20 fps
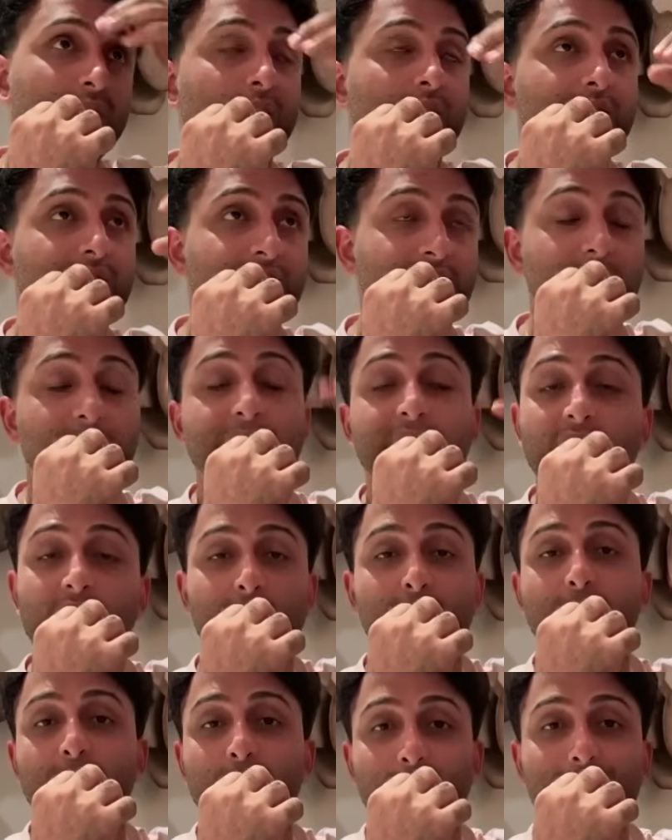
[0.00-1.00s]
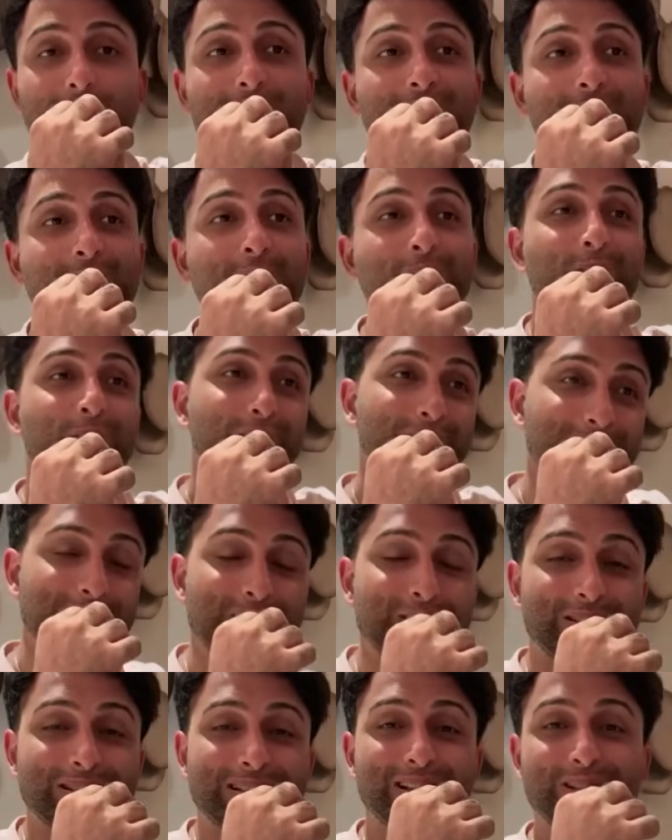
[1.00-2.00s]
flip flop between what they
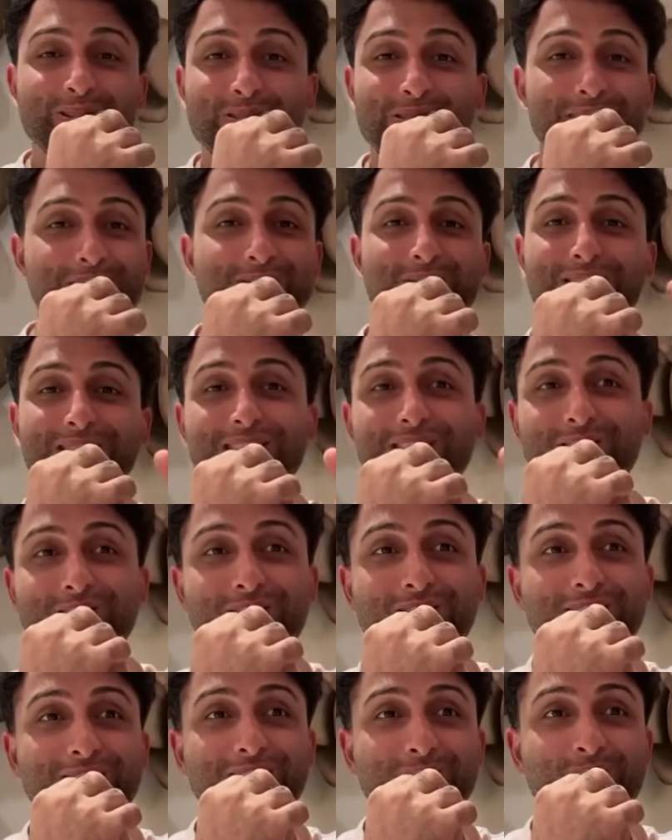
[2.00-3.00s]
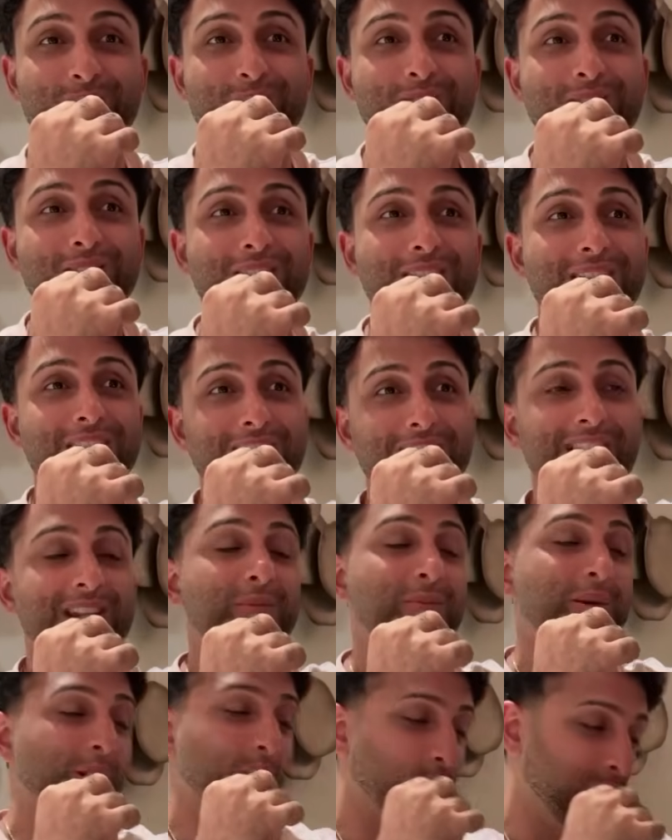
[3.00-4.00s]
want to do and what they shouldn't do, and they
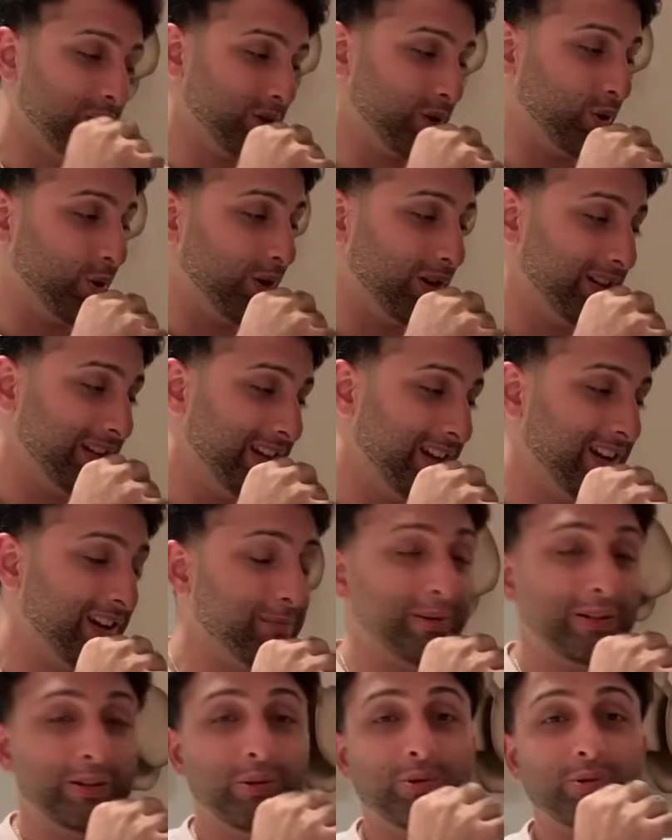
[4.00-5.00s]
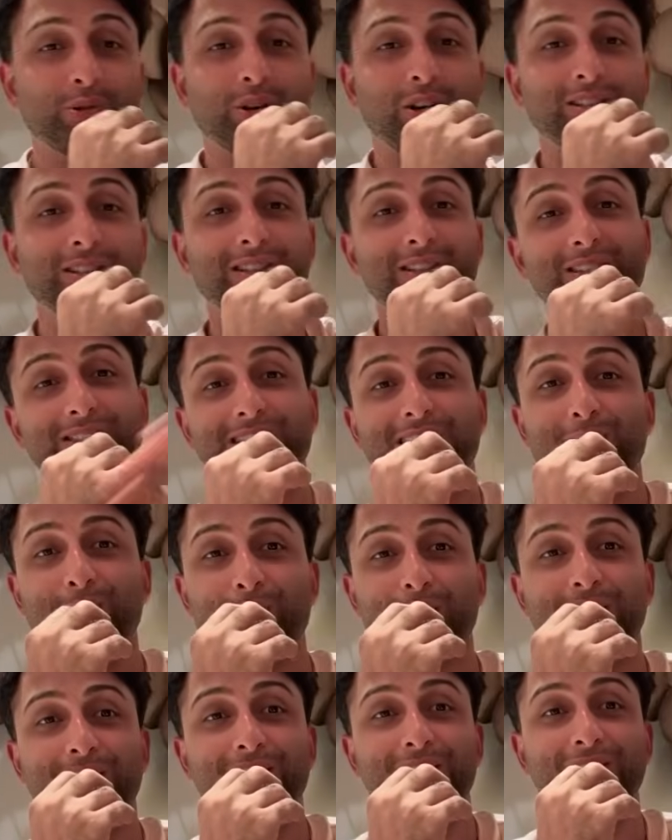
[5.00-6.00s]
make one call here but don't call it the same
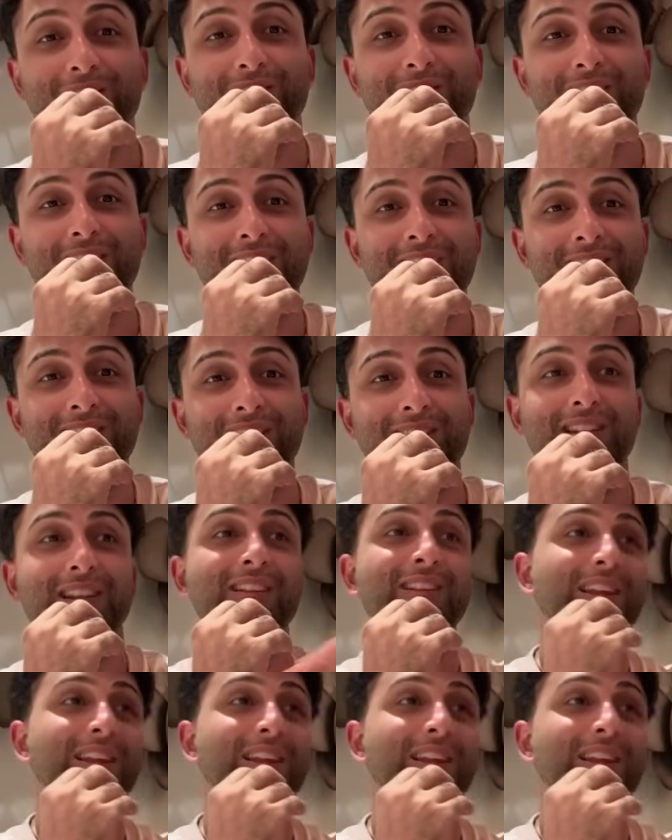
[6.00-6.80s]
way in the other end, and then